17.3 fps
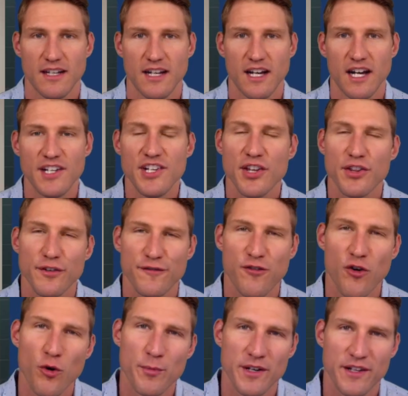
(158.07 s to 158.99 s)
Another
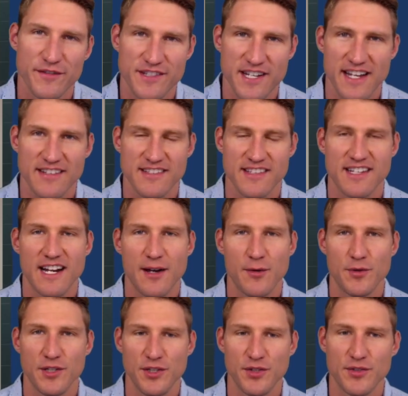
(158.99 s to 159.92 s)
formative test that I
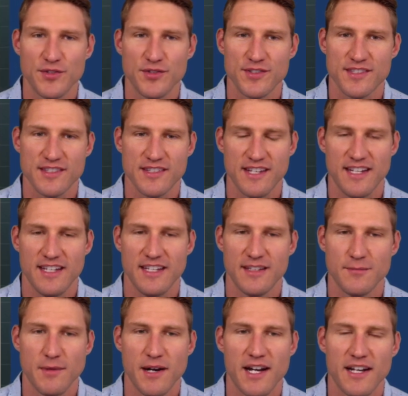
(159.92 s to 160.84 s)
would use
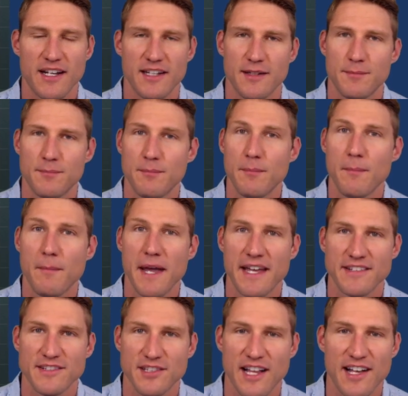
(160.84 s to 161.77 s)
in my
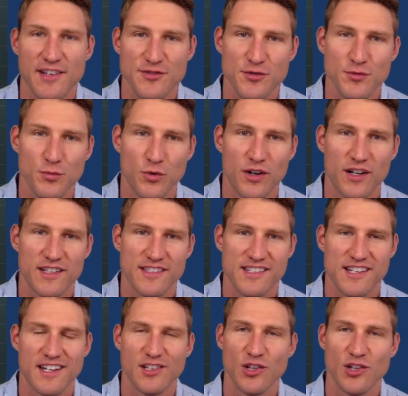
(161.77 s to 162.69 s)
band classroom
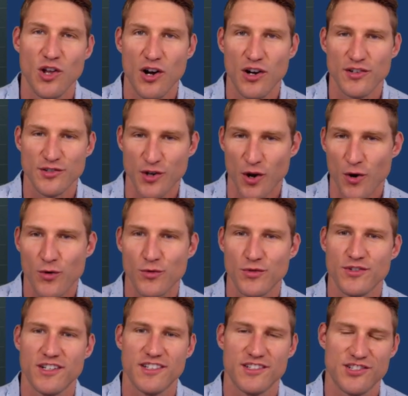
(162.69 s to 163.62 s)
was a long
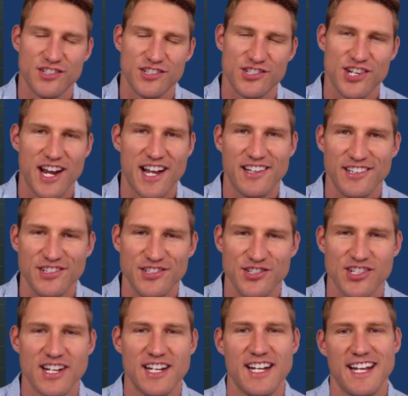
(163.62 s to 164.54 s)
tone
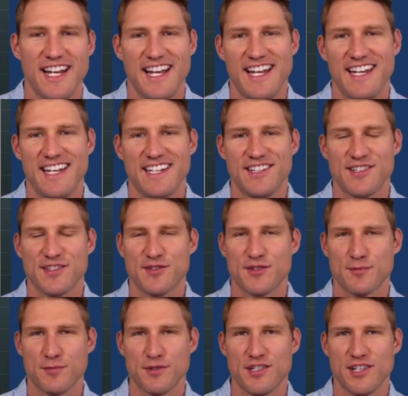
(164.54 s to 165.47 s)
challenge, and this
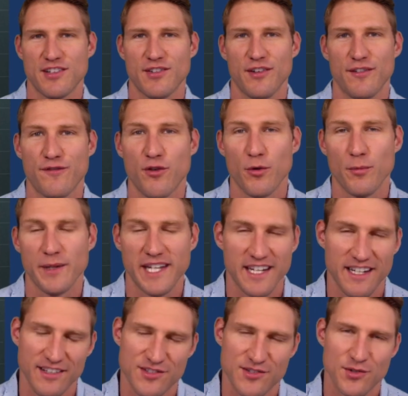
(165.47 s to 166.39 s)
was particularly for
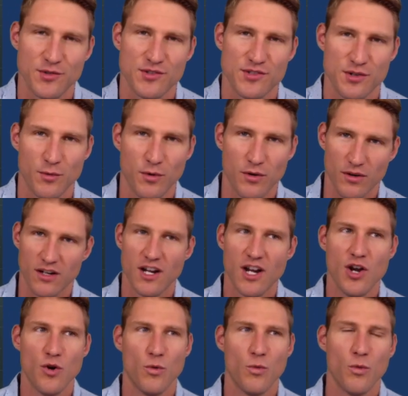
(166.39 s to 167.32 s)
beginning students who were
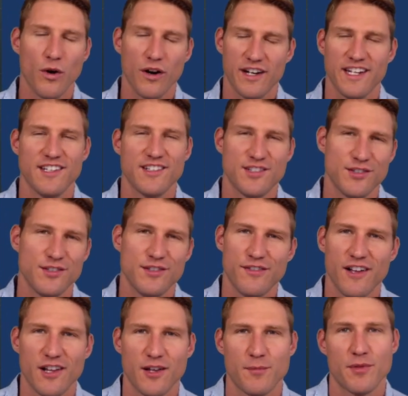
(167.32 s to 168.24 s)
working to
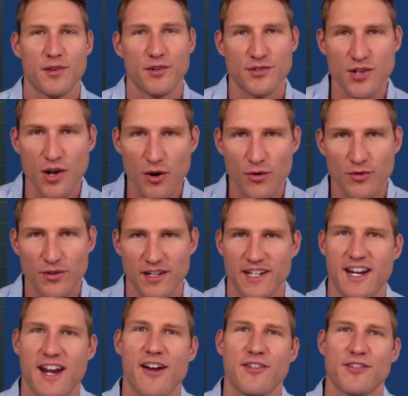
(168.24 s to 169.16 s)
develop their tone and a
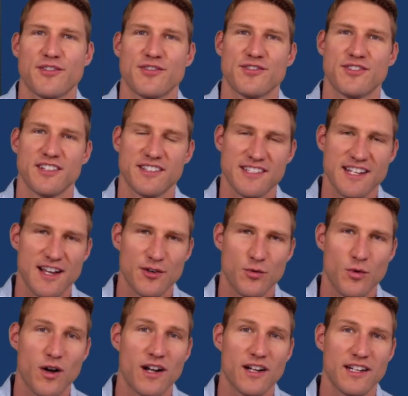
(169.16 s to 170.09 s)
characteristic sound
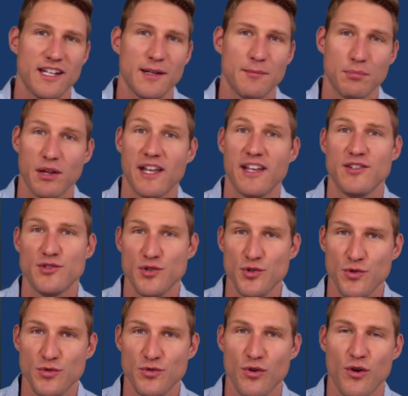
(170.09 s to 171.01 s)
quality and play in
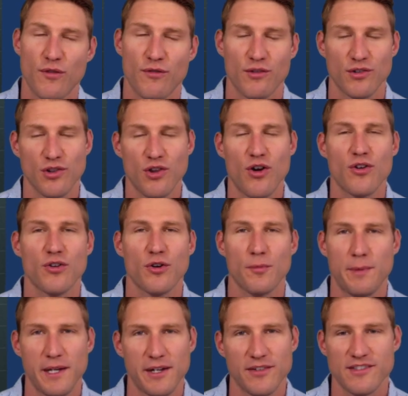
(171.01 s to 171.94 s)
tune over longer
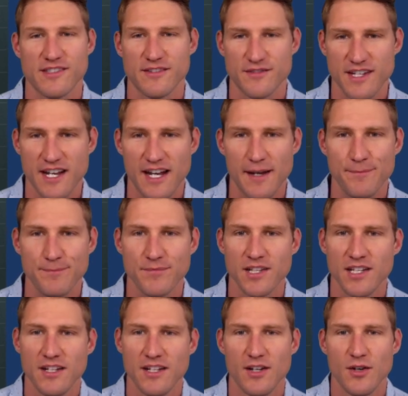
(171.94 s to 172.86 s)
periods of time.
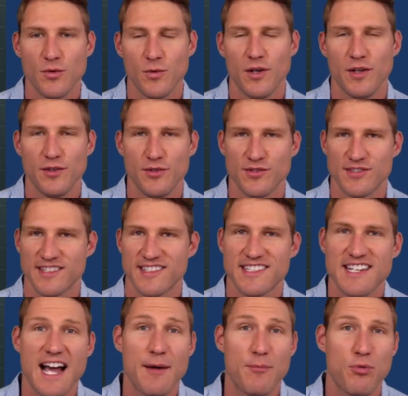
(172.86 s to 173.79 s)
We would use a
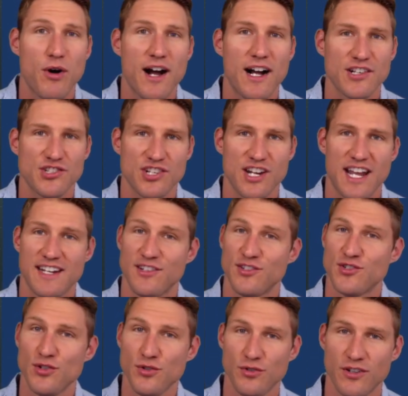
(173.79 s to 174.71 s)
stopwatch and a
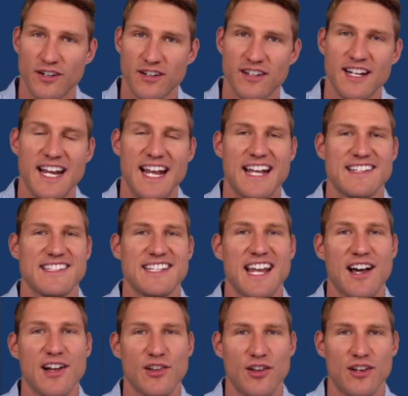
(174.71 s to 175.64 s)
tuner and see
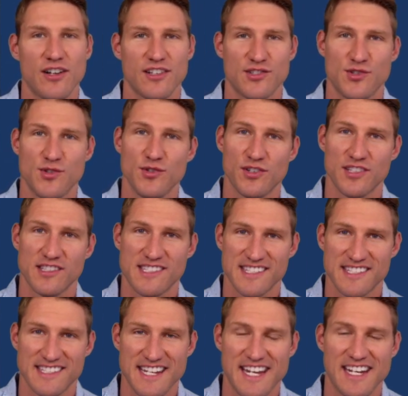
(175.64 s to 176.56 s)
how long a student could
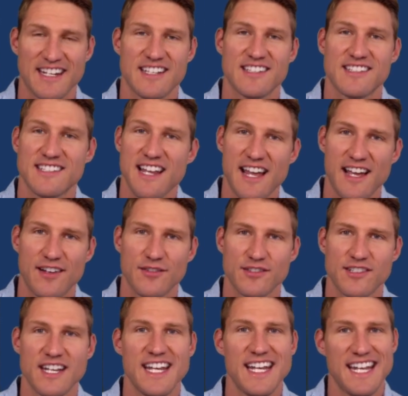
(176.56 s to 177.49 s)
sustain a
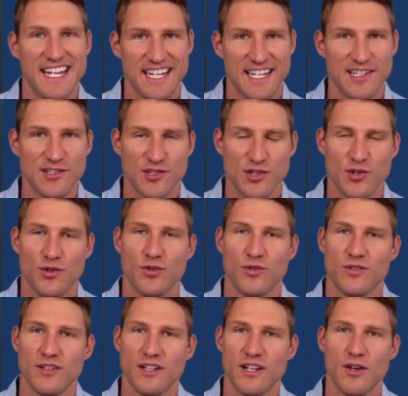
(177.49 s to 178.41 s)
sound in
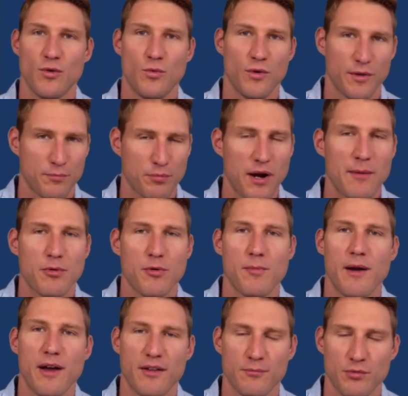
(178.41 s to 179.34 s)
tune with proper
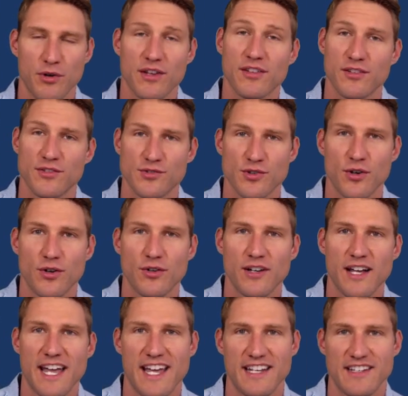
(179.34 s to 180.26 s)
breath
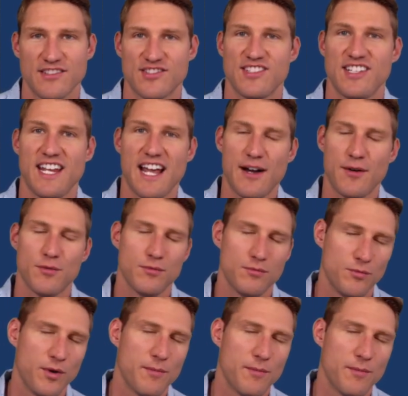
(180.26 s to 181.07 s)
control, and see how we